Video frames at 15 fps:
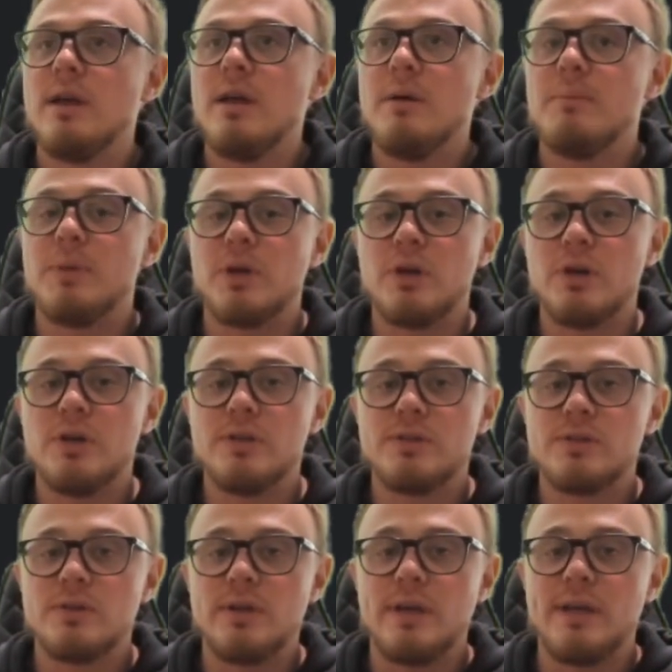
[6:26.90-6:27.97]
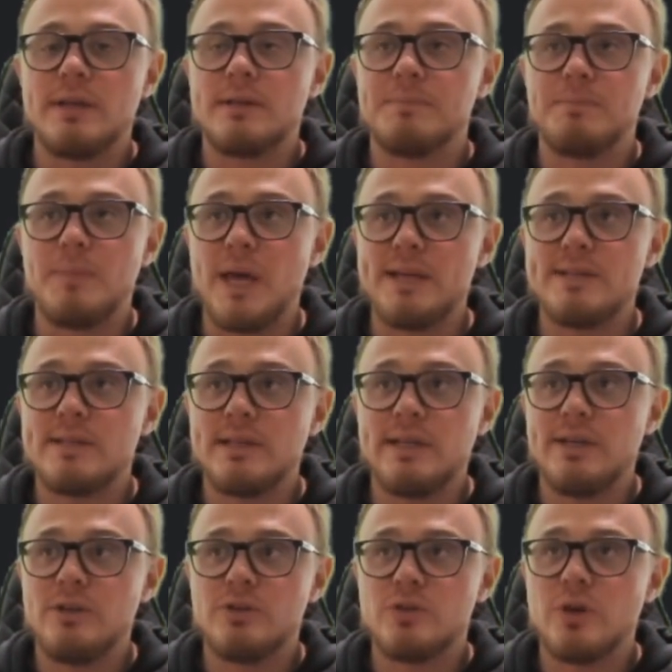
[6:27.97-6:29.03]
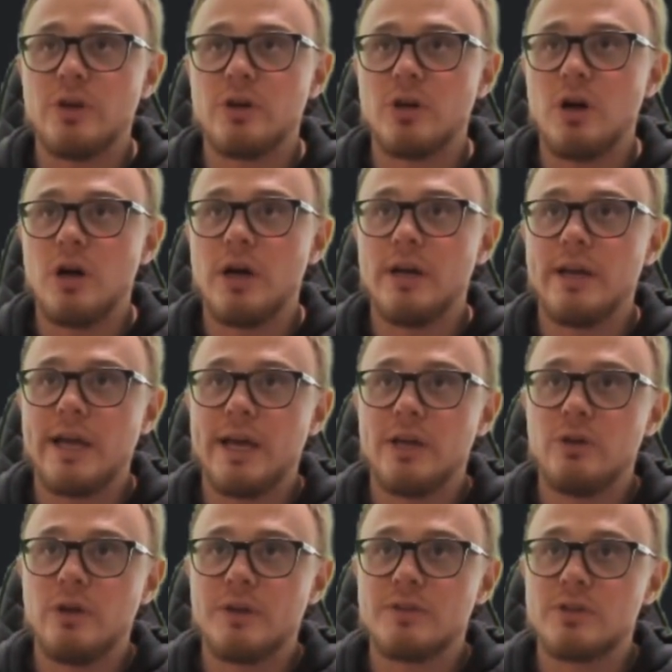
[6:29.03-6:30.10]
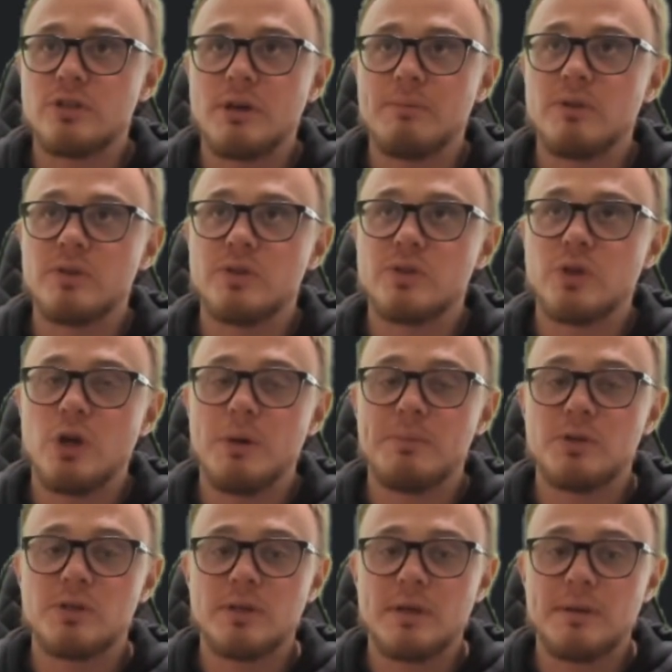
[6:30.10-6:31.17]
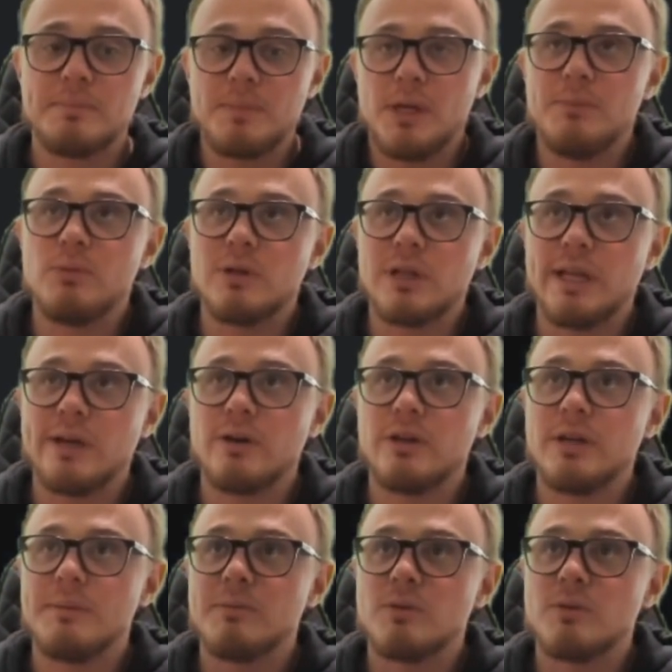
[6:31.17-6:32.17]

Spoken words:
because it basically, you turn it on and you're at the top of the SERPs, people click on it. The